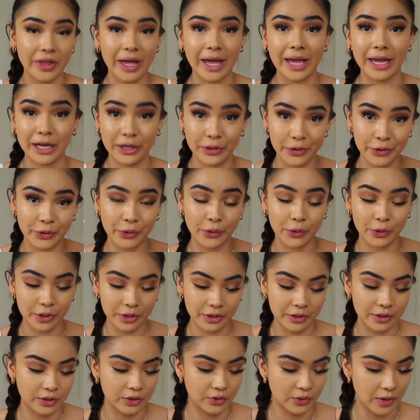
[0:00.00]
that inner corner
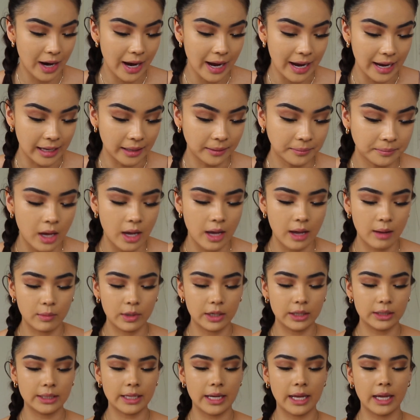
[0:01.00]
to dry, I'm
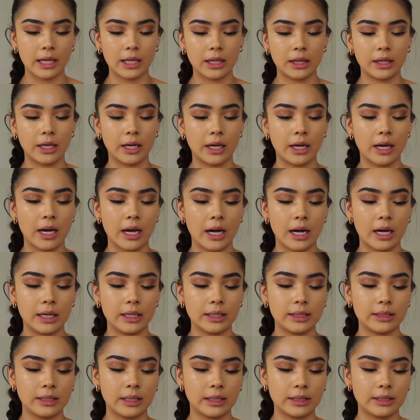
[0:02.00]
going to take the
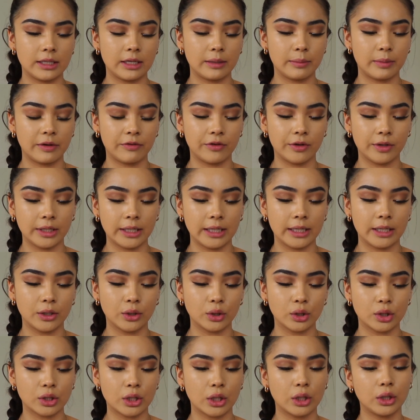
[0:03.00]
Anastasia Beverly
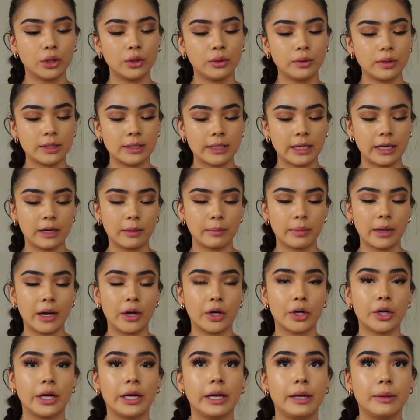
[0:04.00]
Hills Loose Setting
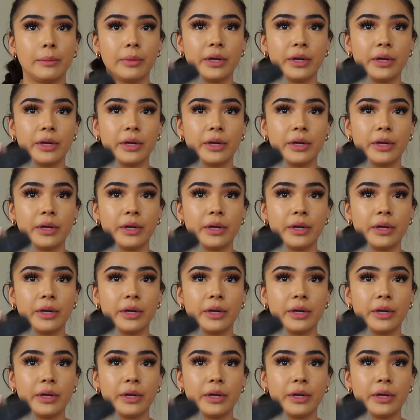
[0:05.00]
Powder in